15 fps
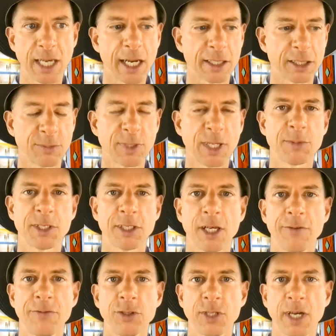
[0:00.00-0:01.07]
yeah, sometimes in
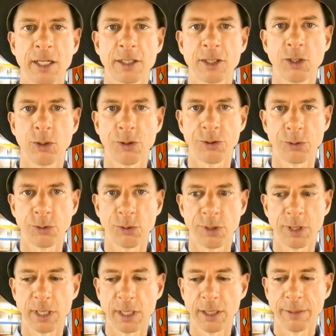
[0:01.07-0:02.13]
life you got to go through
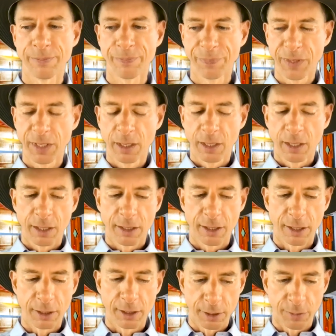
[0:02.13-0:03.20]
the,
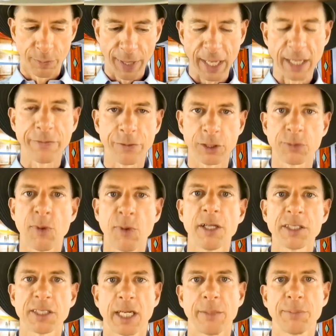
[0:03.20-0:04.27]
the, the, painful
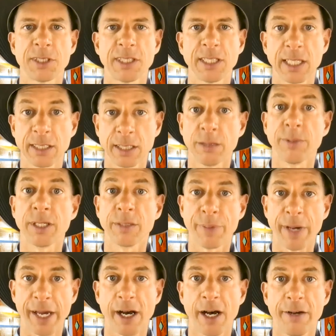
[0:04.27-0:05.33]
small steps to get to the big
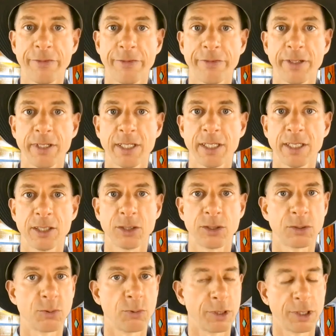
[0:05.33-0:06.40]
payoff
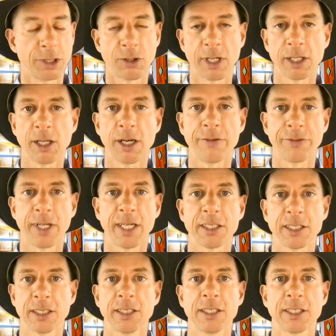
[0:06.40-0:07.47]
is one of the great life
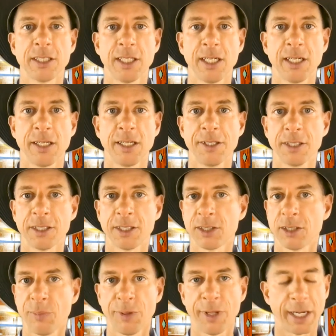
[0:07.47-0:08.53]
lessons. Uh,
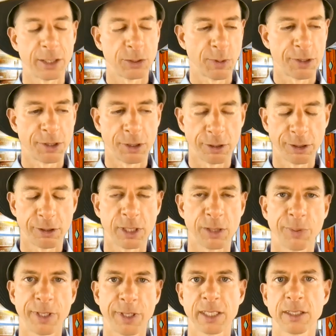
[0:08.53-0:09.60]
this applies whether you're learning to
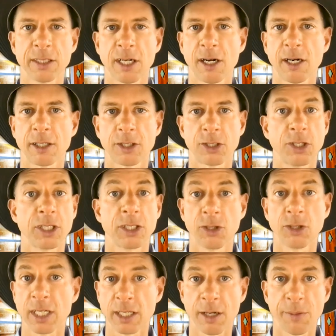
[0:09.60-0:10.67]
play guitar, create a
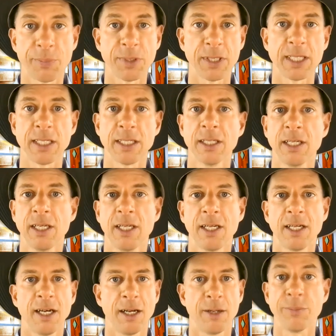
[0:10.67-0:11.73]
great company,
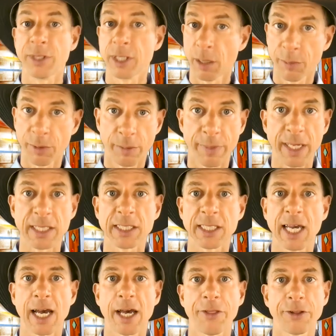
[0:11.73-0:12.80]
um, become an
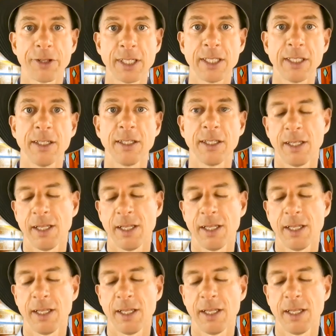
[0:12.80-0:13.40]
amazing athlete,